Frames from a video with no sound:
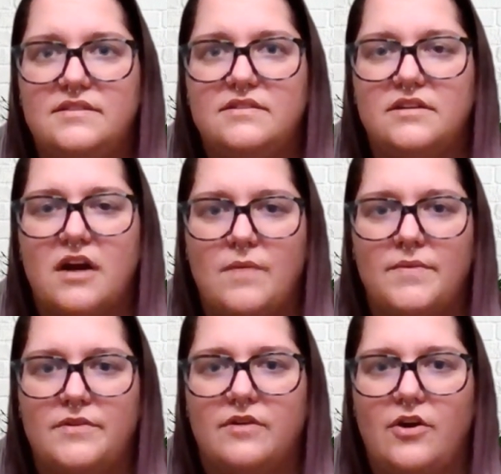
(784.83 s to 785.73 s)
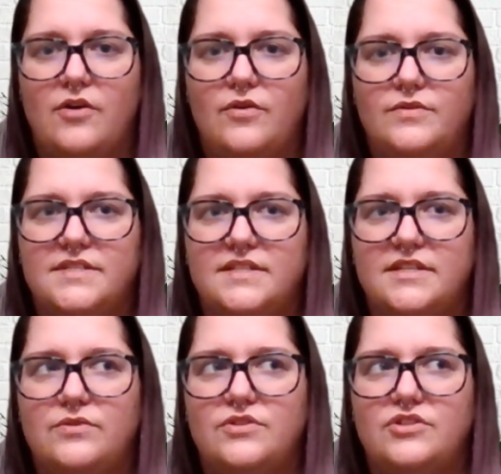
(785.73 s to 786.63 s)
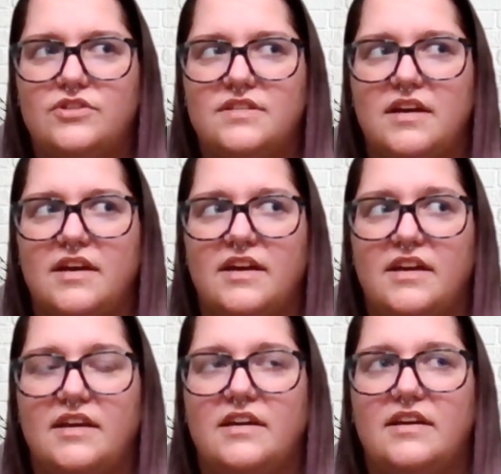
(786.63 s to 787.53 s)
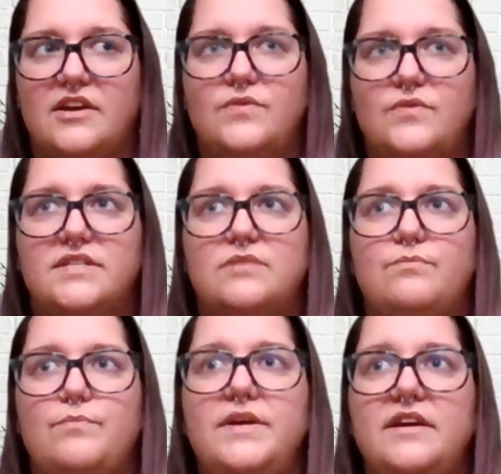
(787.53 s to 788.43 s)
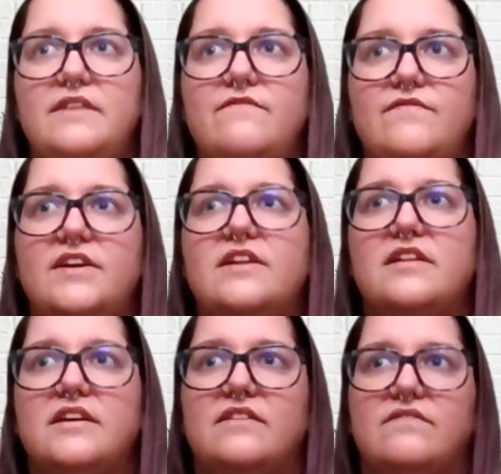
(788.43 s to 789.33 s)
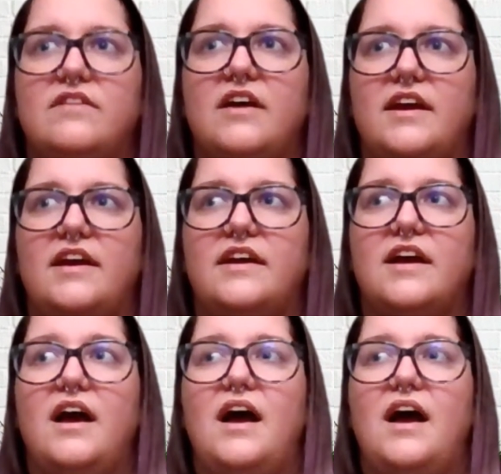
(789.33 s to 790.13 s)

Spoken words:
to Common Roads, it was just like, it was this big feeling of like,